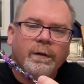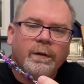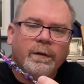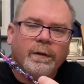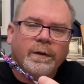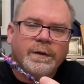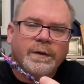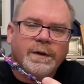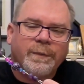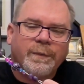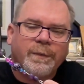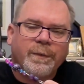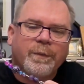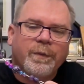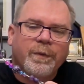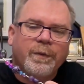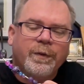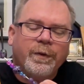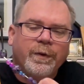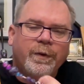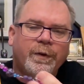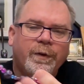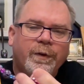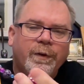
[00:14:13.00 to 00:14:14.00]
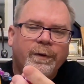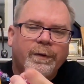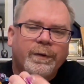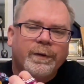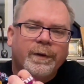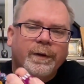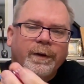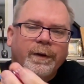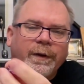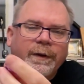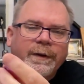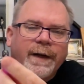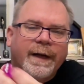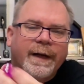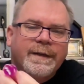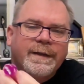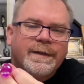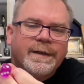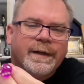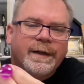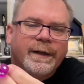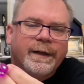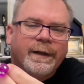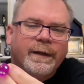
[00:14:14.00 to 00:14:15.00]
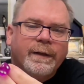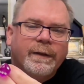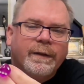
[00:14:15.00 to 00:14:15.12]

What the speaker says: zipper pull with a little dice on it.